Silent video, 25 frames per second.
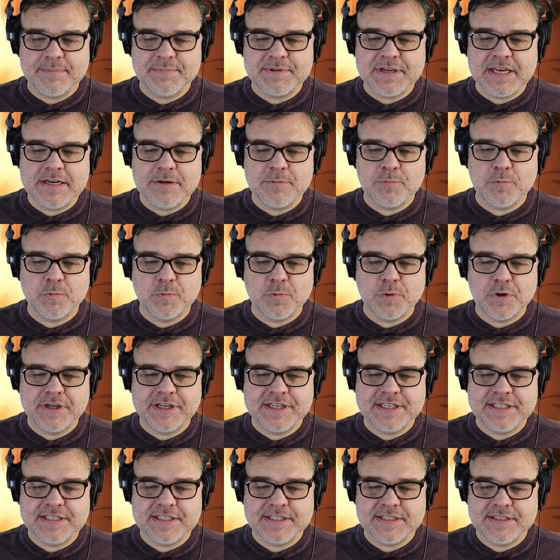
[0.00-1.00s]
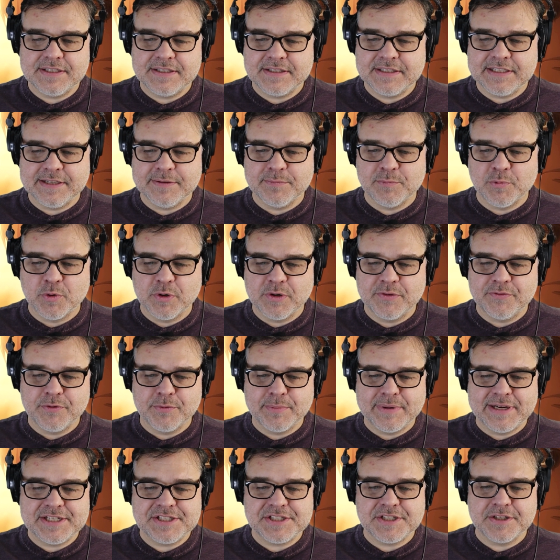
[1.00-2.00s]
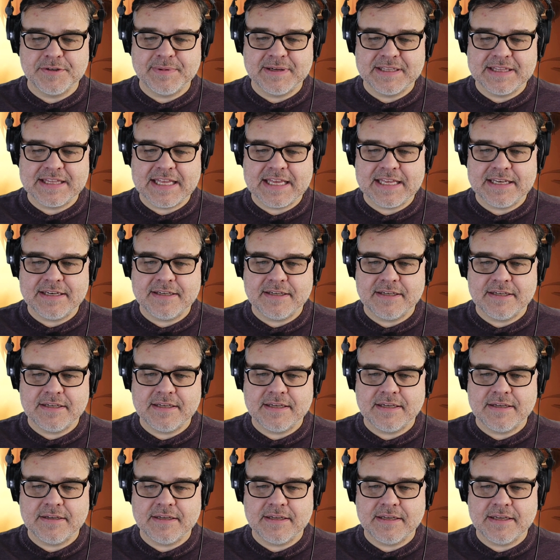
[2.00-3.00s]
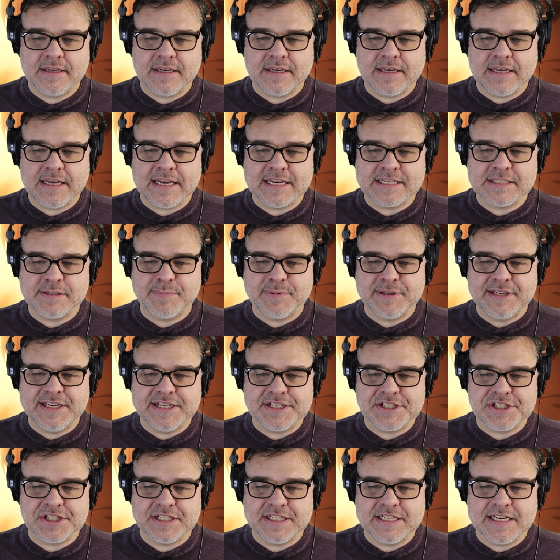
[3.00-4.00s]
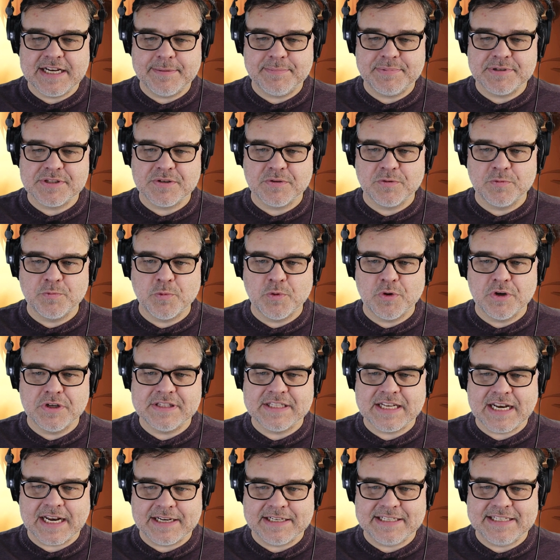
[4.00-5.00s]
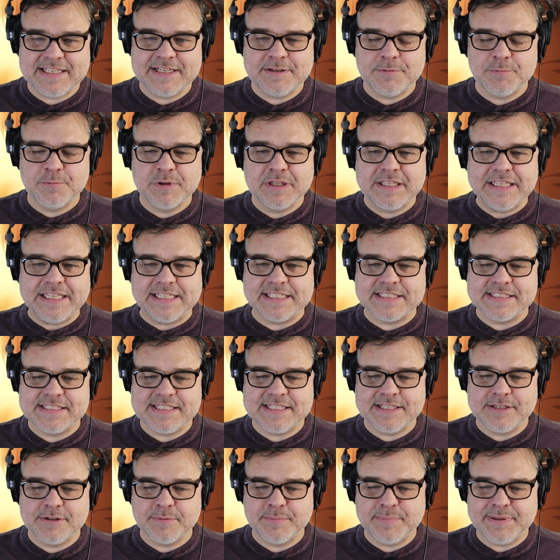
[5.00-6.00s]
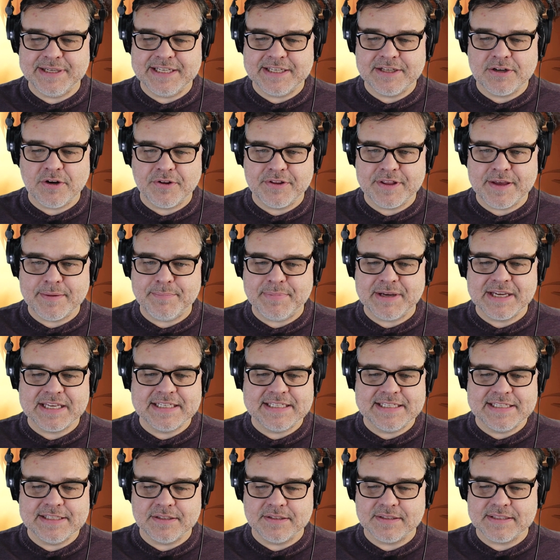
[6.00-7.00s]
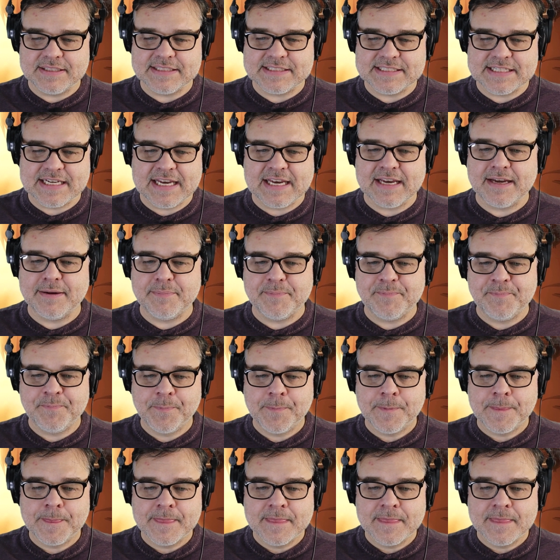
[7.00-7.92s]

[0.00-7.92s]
I'm kind of wanting to get more information about that expedition in episode 1 that I didn't really consider being all that big a deal at the time.